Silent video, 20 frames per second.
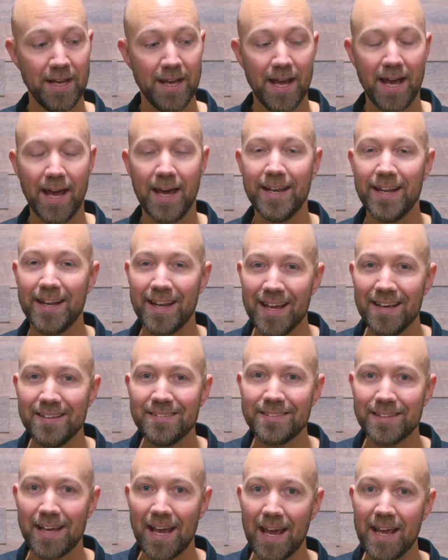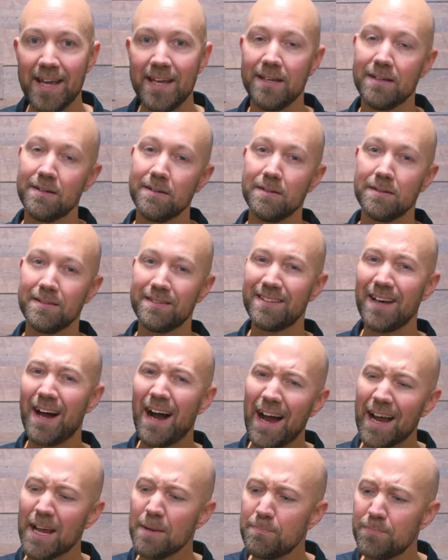and it is a
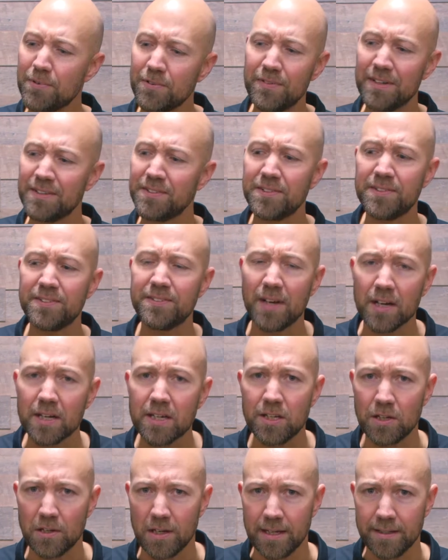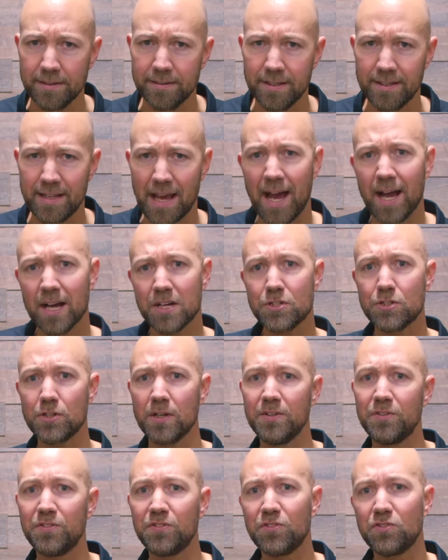type of a succulent. It
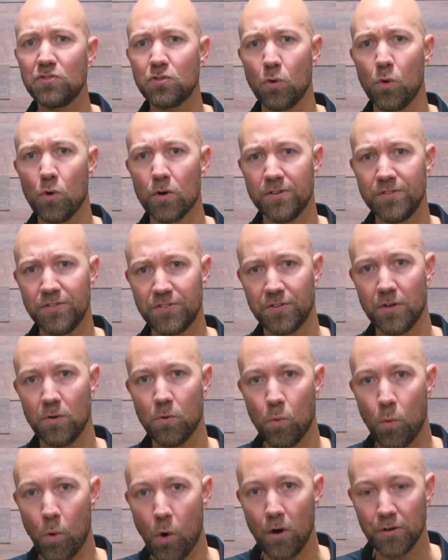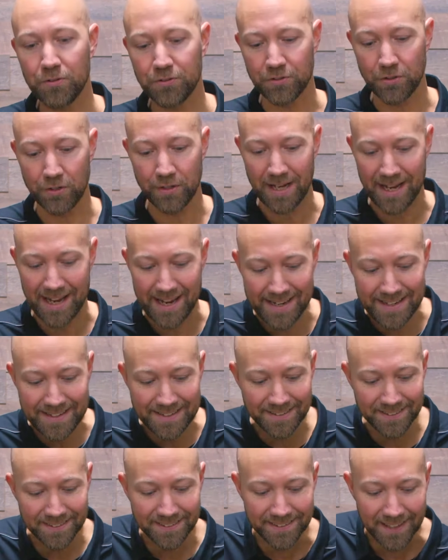actually stores water
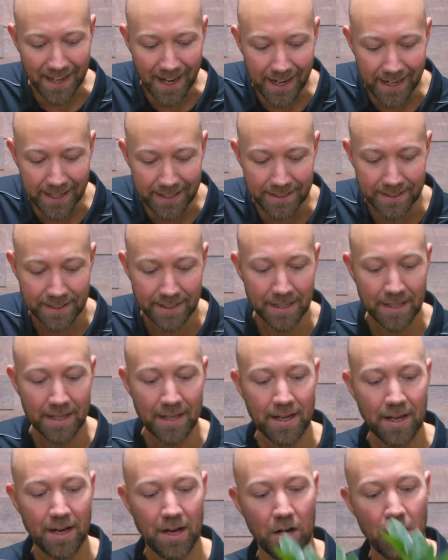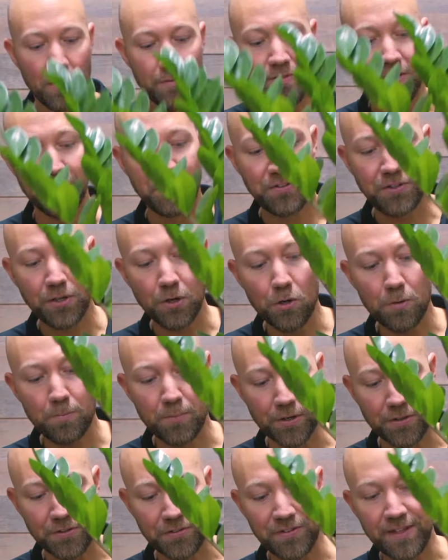inside of the
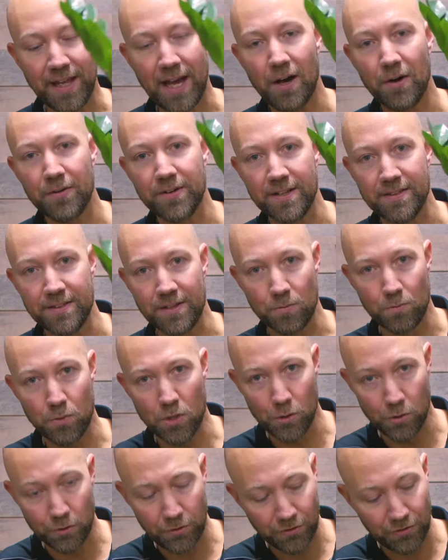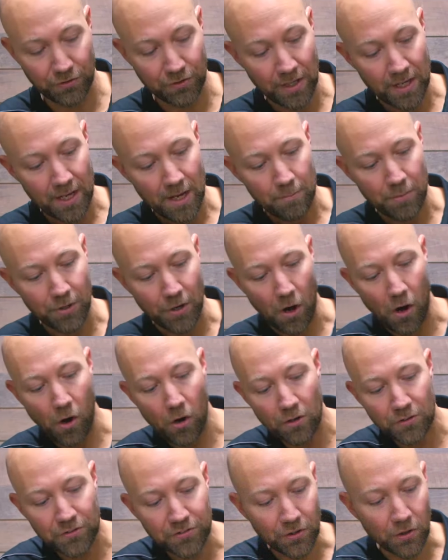tubers down in the roots, but
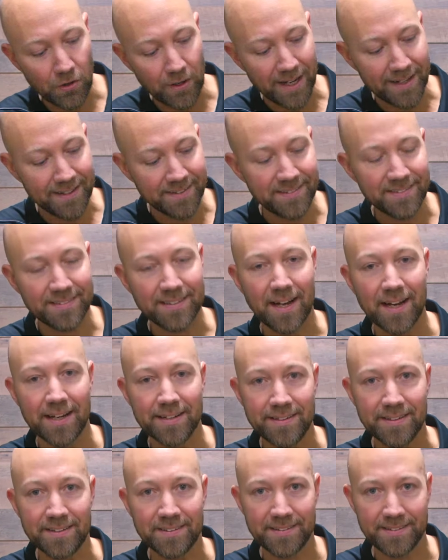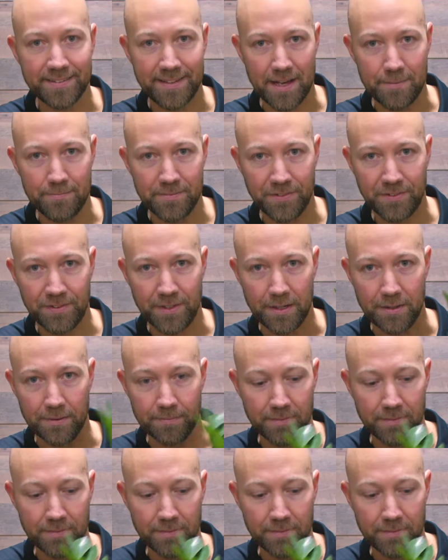also inside the stems here.